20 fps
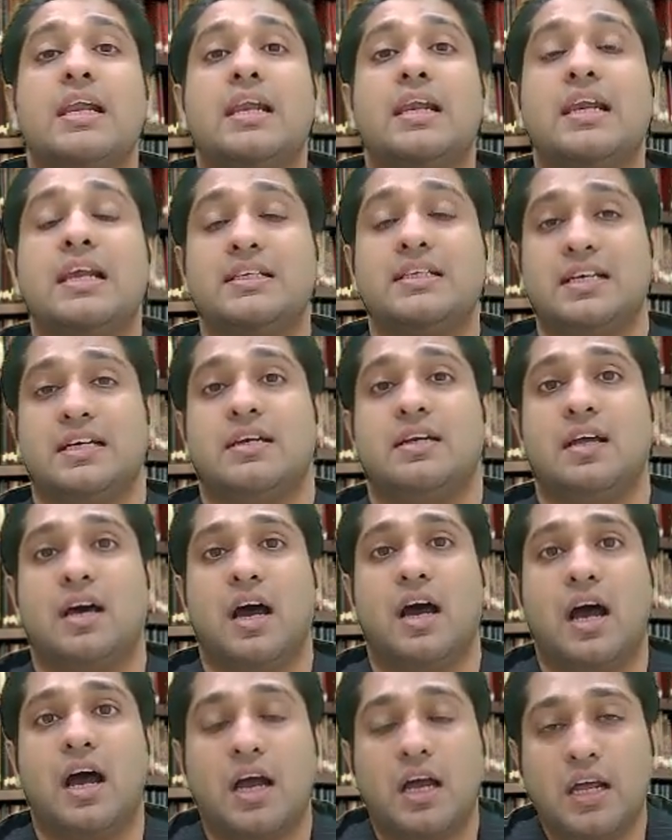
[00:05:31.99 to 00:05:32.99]
Listen
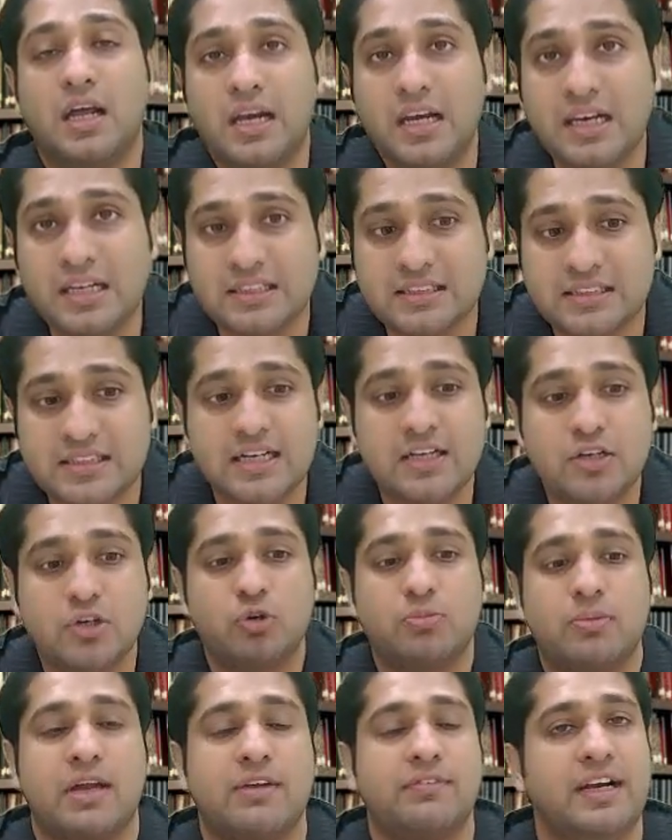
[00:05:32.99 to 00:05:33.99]

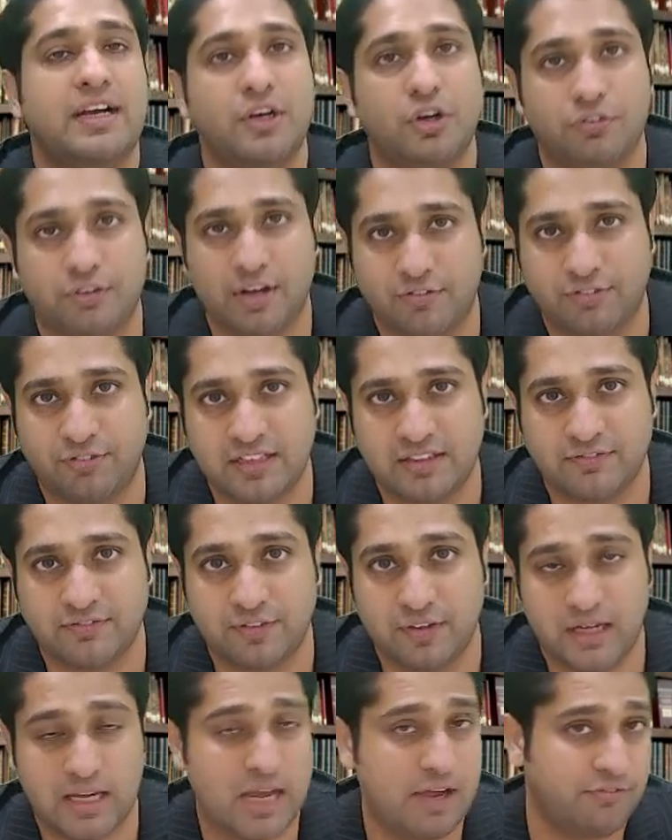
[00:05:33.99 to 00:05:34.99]
to my video of
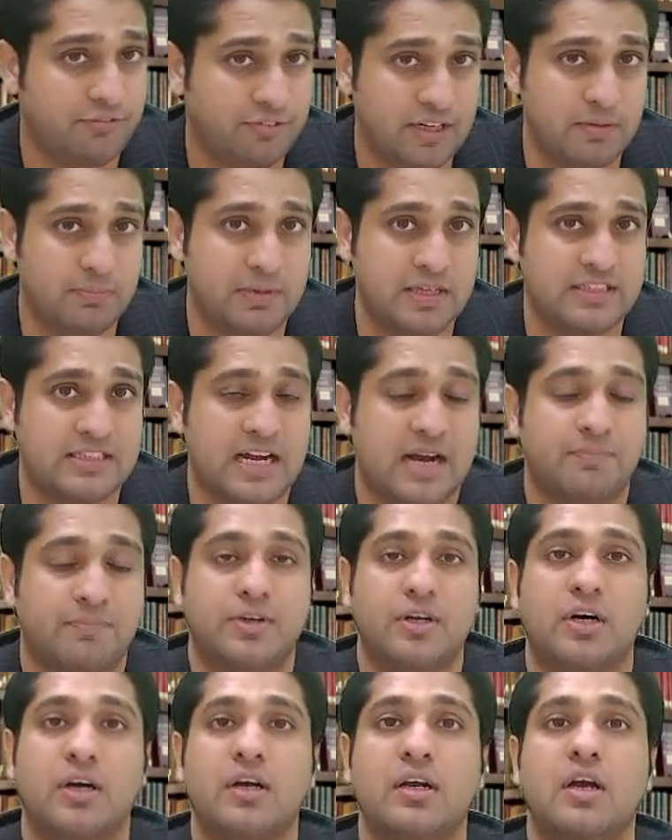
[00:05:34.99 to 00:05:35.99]
FTP
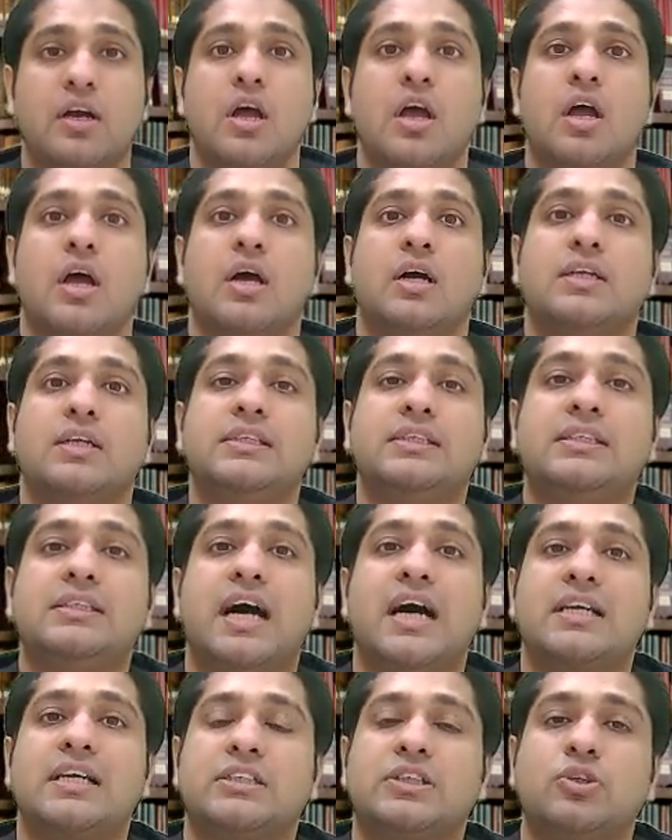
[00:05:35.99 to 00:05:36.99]
chapter.
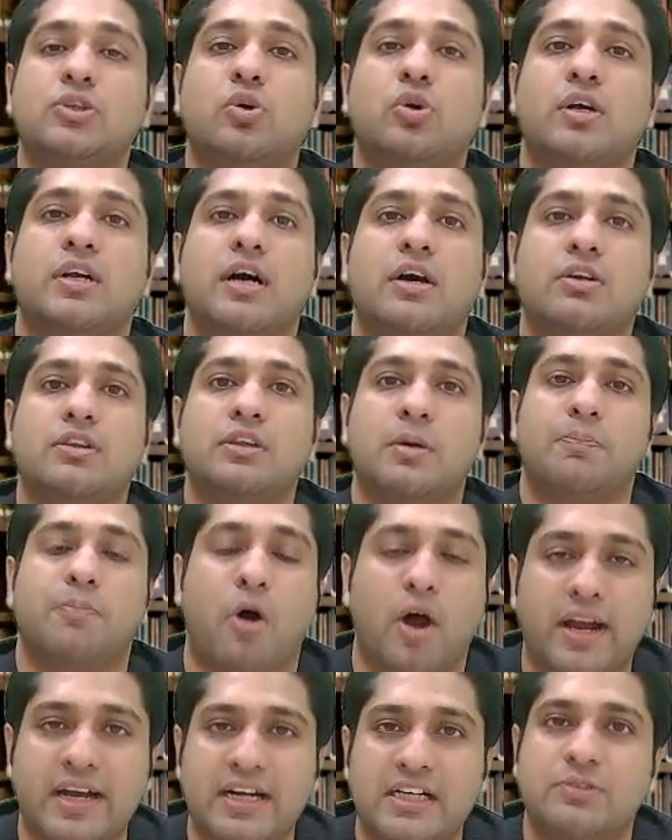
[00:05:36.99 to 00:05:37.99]
Just note down the
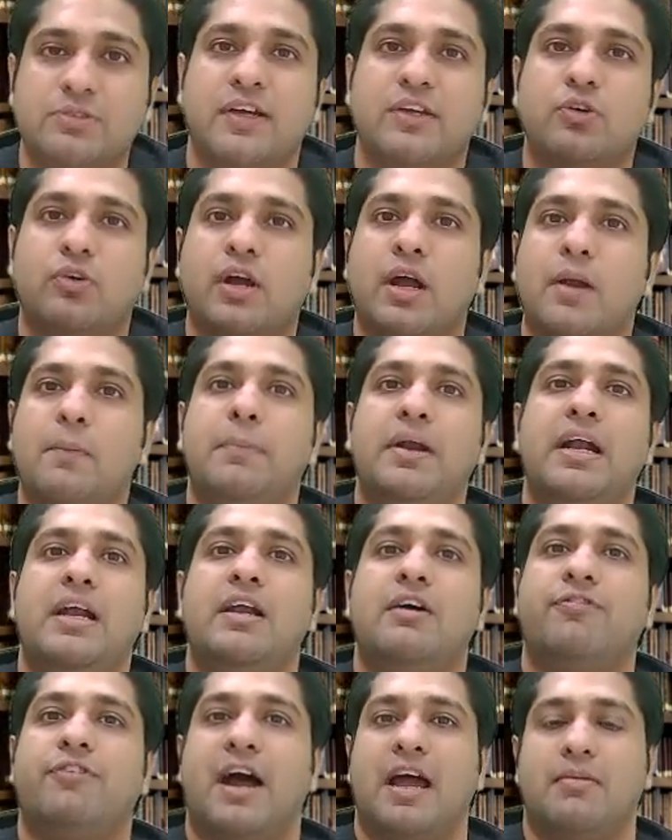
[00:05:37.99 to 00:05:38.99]
points where you can build
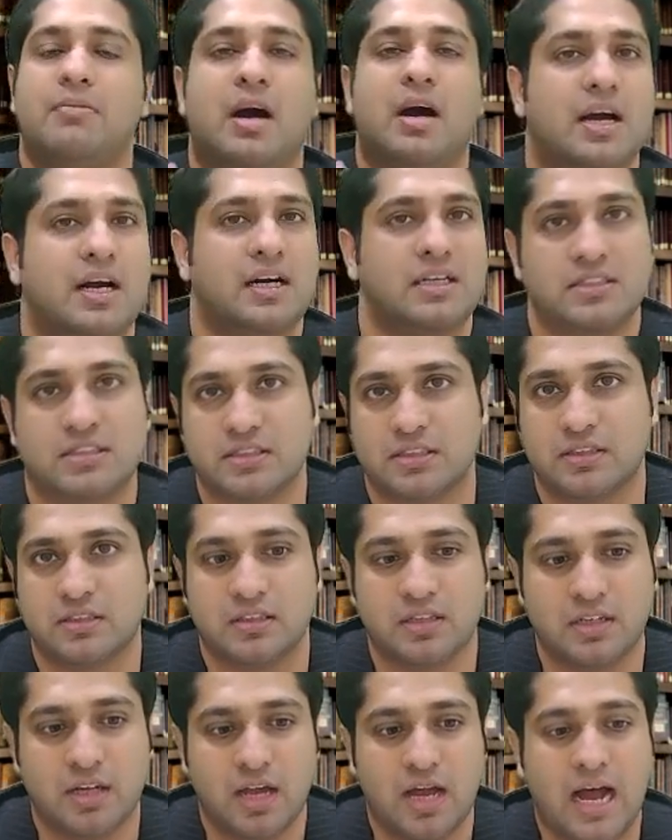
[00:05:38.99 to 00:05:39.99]
a 5 mark answer.
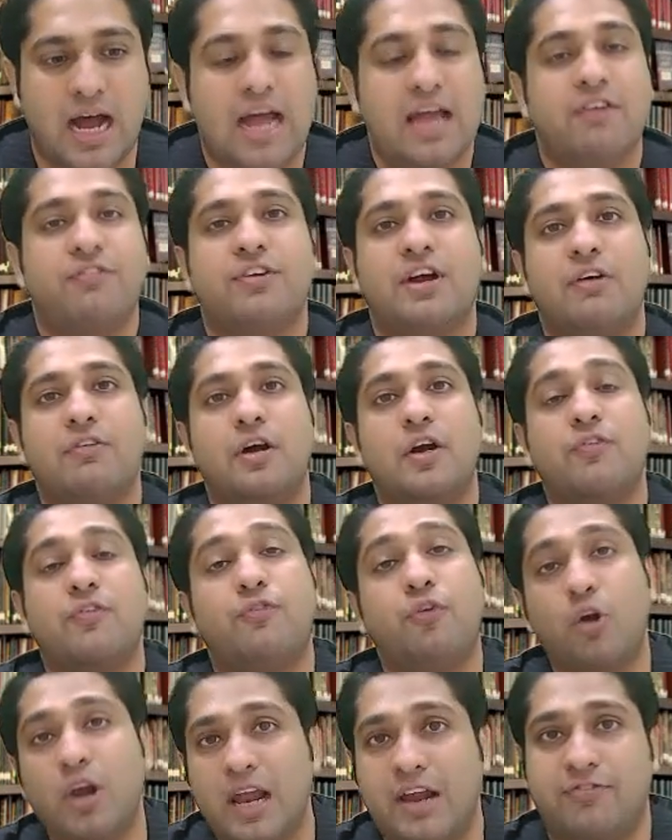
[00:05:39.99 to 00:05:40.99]
I have covered
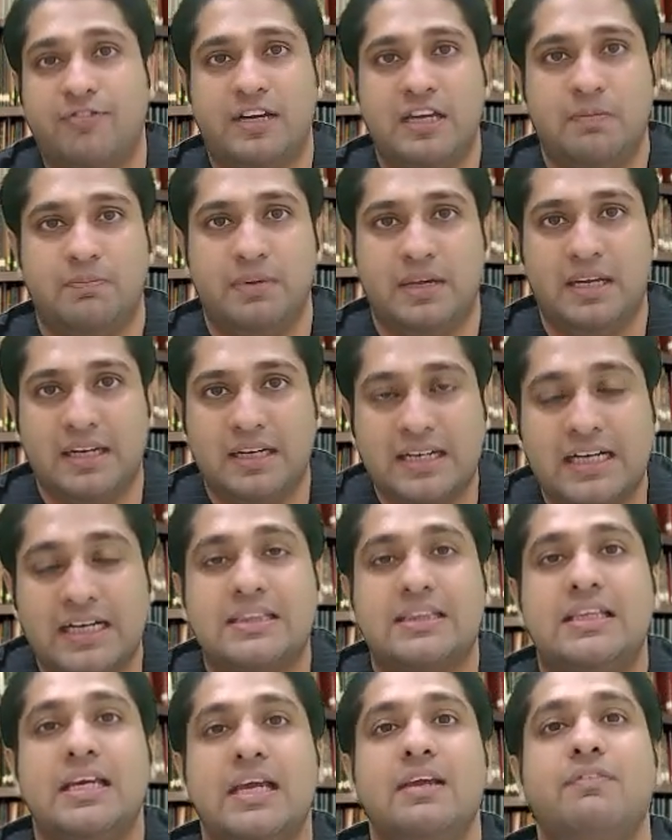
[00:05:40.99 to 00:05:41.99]
full FTP.
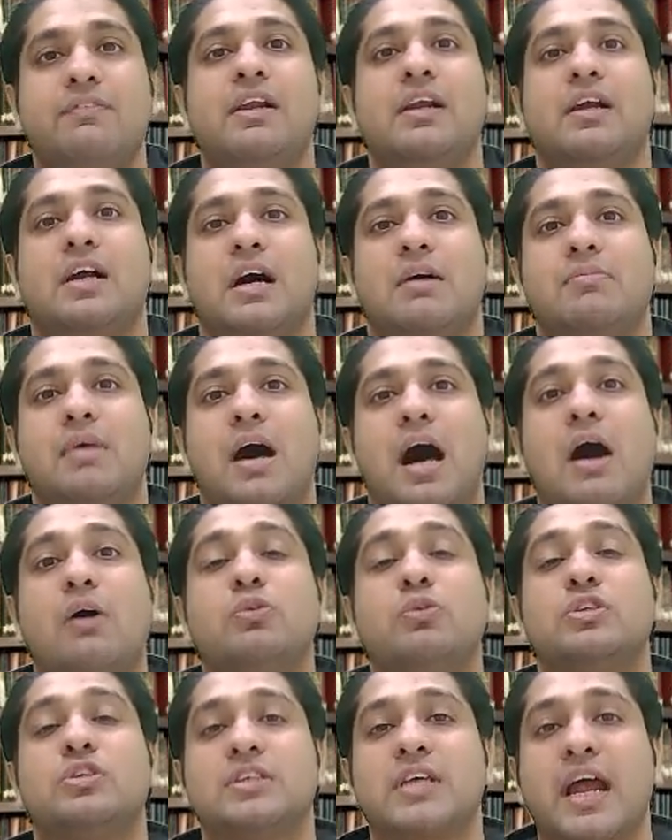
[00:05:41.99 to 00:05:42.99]
Nothing will come
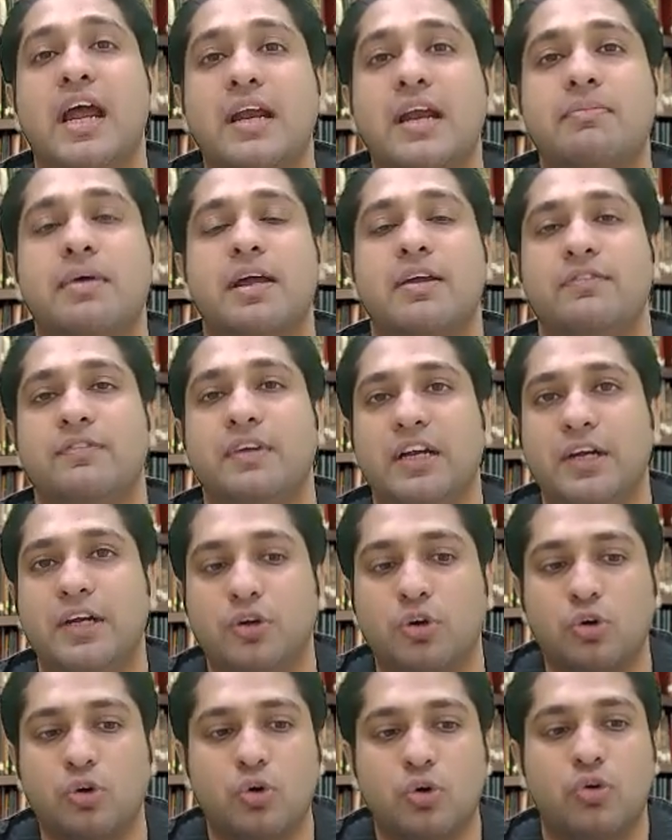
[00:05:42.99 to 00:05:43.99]
outside my
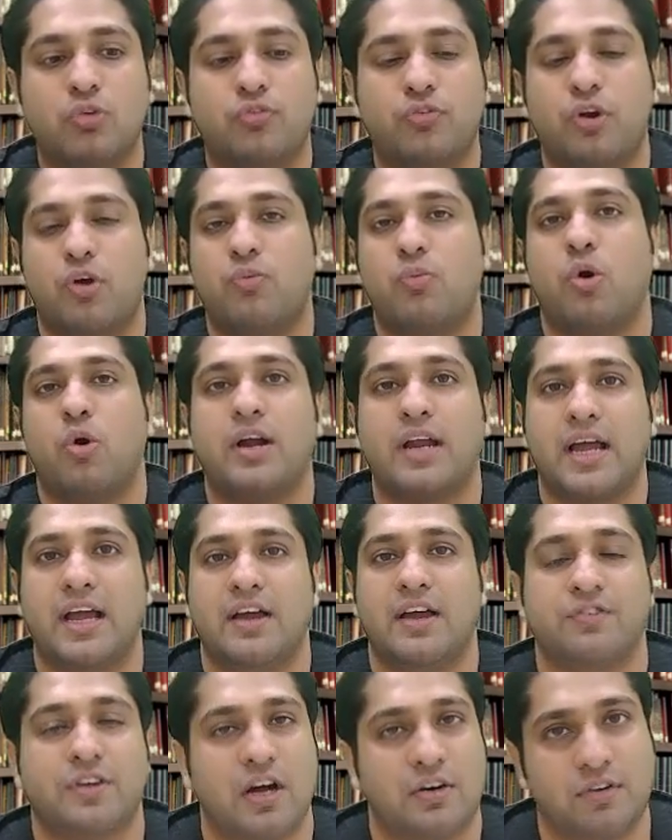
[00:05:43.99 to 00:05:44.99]
video from what I
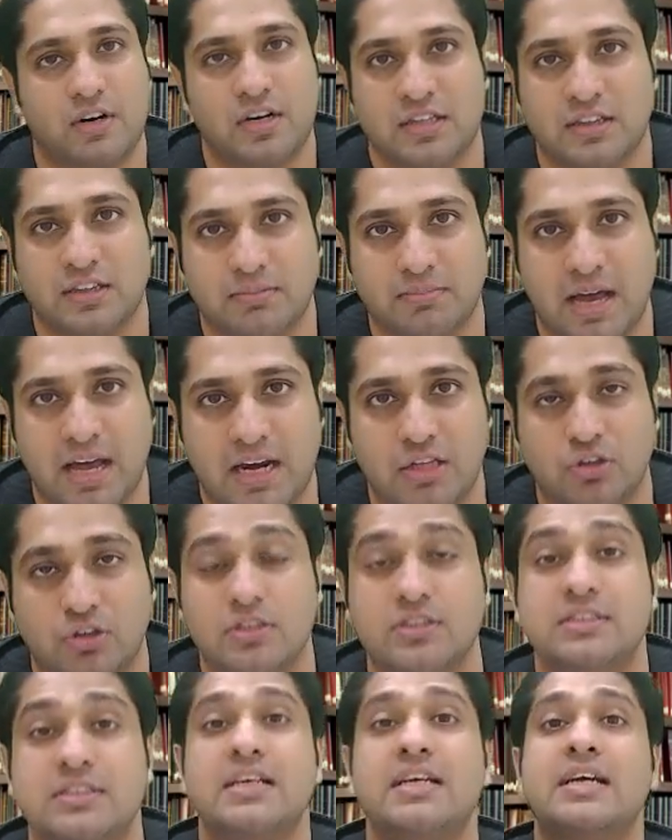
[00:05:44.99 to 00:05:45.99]
have covered in the
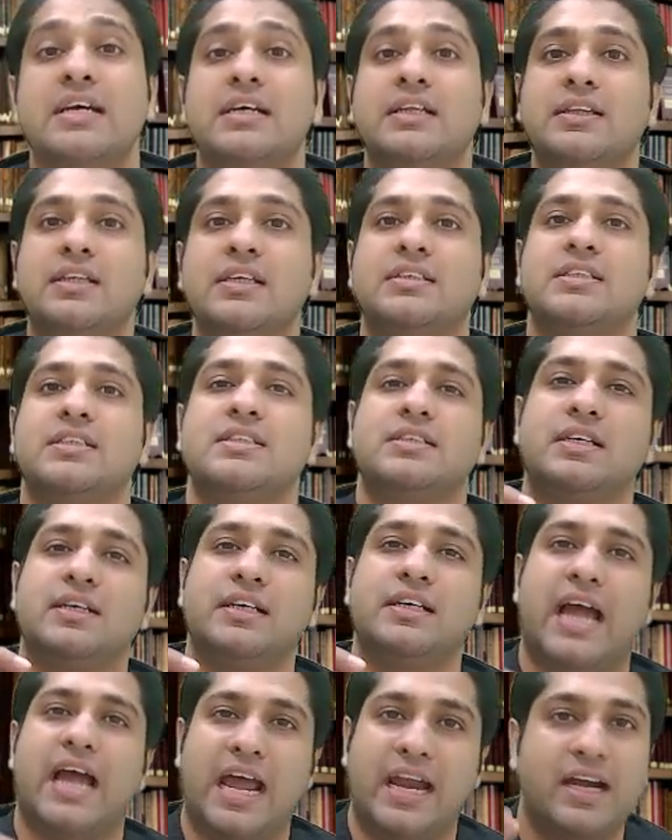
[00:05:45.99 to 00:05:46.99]
marathon. This is a
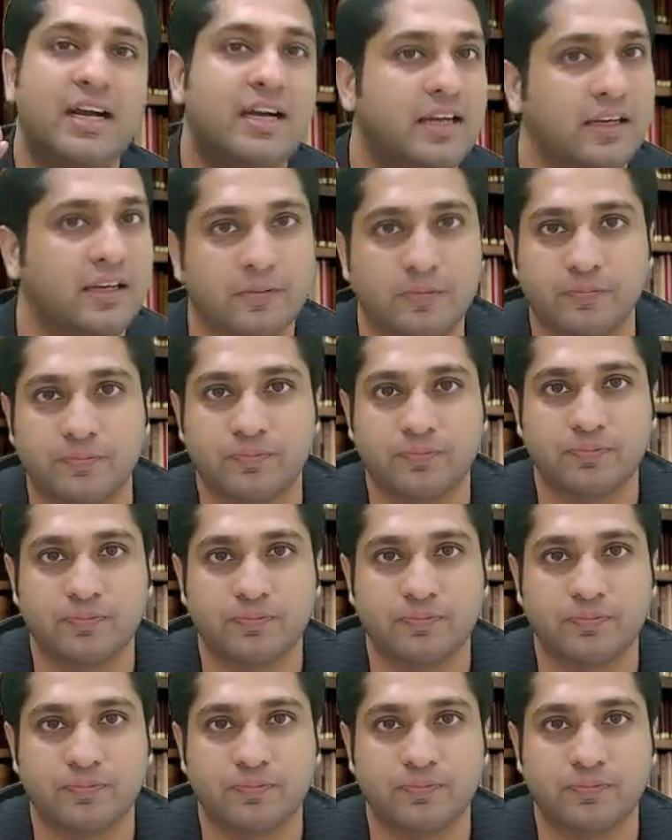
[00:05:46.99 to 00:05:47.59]
guarantee.